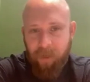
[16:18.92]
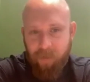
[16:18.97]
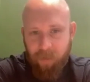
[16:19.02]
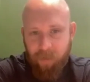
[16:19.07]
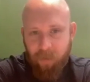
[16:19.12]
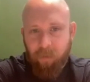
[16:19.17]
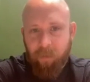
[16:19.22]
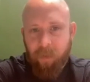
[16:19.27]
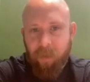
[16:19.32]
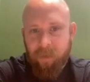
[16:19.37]
to
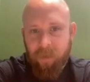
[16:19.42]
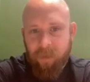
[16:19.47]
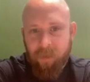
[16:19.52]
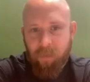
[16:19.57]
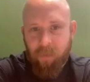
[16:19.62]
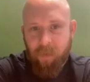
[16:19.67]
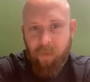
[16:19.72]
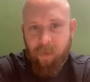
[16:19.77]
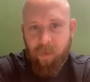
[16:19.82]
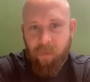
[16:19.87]
do business
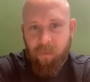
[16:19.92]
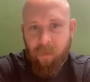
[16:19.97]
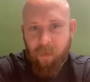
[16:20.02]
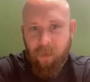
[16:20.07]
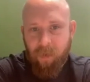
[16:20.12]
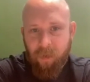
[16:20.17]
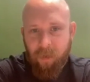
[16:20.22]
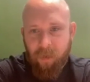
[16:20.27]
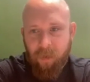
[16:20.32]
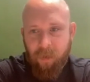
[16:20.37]
with you.
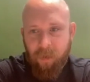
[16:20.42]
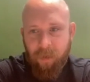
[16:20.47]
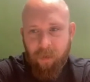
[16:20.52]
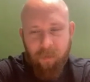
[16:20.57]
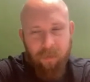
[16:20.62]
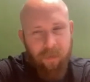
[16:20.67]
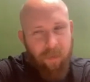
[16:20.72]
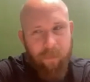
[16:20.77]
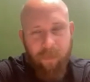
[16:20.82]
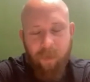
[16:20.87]

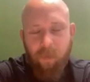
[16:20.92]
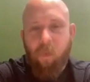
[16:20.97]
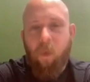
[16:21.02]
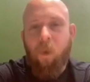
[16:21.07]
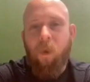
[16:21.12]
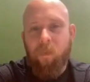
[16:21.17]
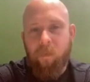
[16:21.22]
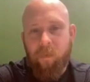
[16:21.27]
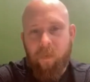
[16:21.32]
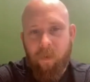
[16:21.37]
There's something
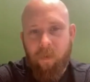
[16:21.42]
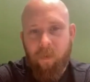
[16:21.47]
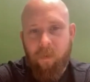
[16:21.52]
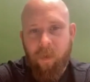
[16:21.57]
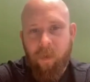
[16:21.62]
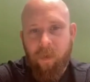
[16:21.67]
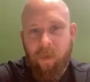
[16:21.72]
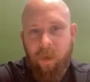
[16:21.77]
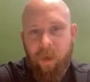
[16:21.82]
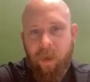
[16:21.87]
wrong there.
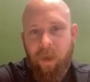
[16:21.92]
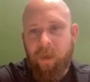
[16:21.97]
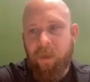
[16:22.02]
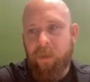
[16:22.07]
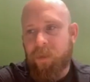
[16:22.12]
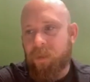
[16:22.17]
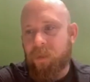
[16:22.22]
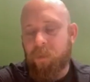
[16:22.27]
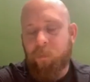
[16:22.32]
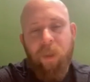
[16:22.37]
And
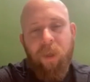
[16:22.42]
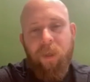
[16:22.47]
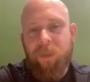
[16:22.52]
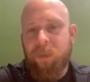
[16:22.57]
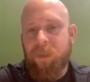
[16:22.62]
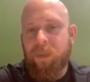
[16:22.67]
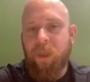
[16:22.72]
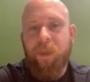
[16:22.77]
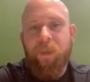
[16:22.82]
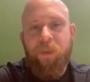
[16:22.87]
it's the
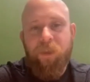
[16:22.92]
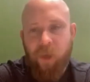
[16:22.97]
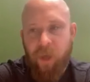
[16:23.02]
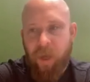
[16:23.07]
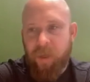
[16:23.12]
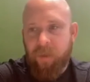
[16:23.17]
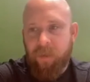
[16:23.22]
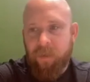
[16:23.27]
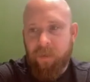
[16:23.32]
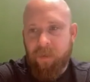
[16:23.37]
places like
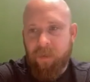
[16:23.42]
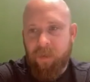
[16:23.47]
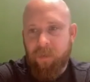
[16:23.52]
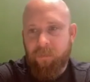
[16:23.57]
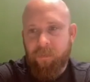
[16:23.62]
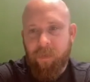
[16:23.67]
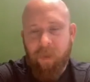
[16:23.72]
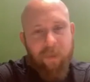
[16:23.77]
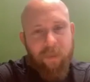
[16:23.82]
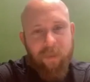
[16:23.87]
Chase,
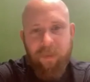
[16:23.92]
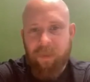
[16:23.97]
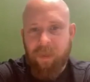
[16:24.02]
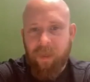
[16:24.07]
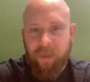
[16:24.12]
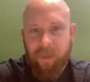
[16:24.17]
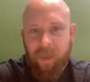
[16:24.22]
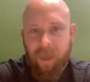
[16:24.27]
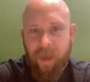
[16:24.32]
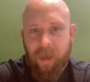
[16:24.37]
places
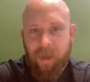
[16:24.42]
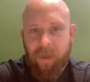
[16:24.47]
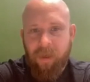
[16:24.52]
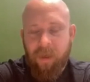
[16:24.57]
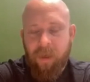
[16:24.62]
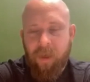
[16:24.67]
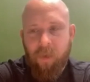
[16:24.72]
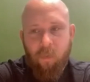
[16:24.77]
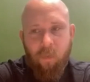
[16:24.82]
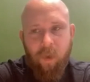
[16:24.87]
like that,
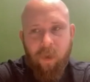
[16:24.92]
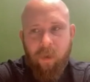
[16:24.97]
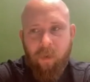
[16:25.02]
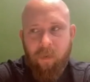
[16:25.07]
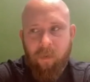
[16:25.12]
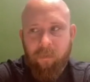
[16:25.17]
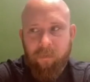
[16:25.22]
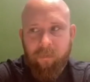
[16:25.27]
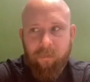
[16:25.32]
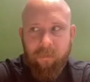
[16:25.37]

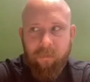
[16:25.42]
where,